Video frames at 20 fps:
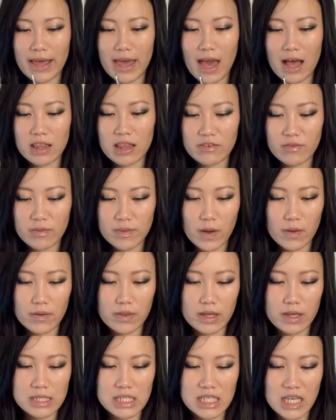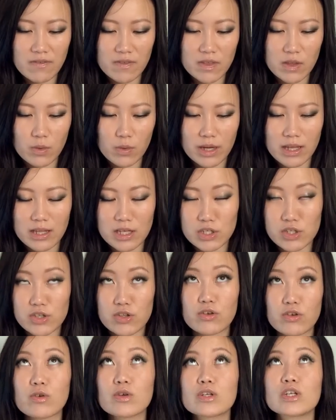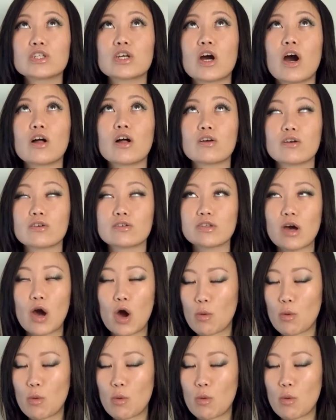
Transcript: Can't live without this, even though it is $30.